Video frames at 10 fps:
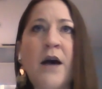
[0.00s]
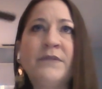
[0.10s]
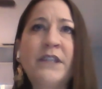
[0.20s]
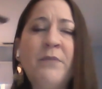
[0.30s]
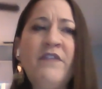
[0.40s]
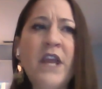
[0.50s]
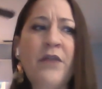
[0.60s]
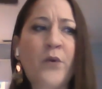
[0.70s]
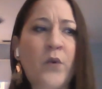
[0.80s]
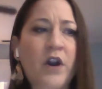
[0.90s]
Some of the
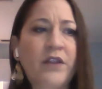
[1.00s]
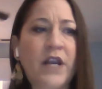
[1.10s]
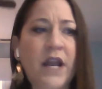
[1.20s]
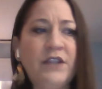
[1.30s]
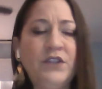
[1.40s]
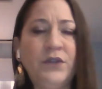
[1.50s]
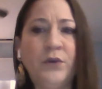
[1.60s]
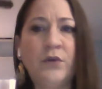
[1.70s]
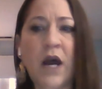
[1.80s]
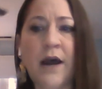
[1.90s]
other work that I
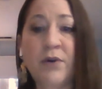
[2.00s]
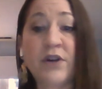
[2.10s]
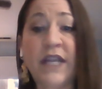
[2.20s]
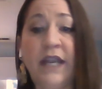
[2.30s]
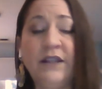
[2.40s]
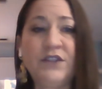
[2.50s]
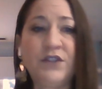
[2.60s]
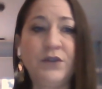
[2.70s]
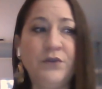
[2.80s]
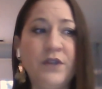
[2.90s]
do pertains
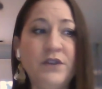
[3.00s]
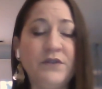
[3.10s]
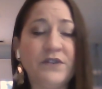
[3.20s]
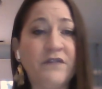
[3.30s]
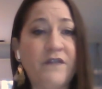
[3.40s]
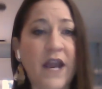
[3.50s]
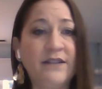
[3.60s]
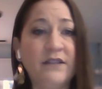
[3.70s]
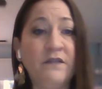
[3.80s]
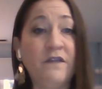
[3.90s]
to the use of
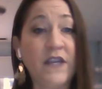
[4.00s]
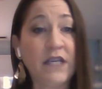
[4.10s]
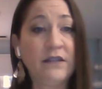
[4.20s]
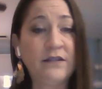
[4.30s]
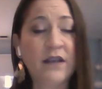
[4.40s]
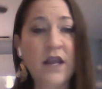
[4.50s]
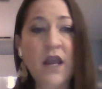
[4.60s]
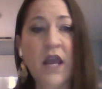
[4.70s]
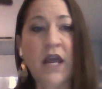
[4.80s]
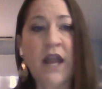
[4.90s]
fines and fees
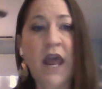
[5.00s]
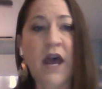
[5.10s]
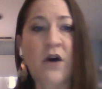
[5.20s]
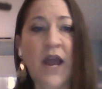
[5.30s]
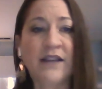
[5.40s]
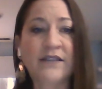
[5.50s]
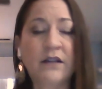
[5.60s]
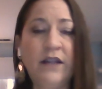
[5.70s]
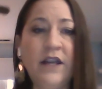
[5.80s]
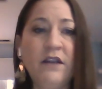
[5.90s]
and how
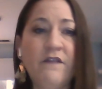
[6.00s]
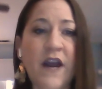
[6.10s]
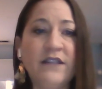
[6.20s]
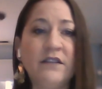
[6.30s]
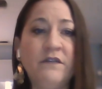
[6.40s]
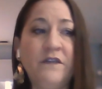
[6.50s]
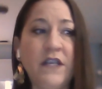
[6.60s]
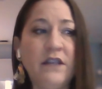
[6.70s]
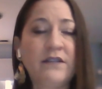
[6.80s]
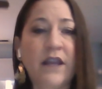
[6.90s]
escalating fines and
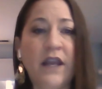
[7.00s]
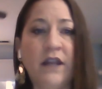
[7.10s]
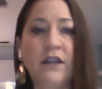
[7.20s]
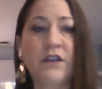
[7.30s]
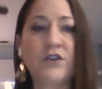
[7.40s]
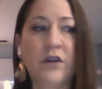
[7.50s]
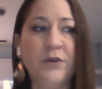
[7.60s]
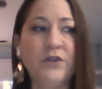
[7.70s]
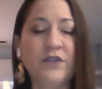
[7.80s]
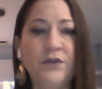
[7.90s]
fees can
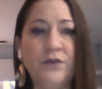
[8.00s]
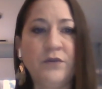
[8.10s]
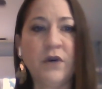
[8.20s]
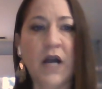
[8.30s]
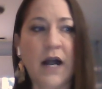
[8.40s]
contribute to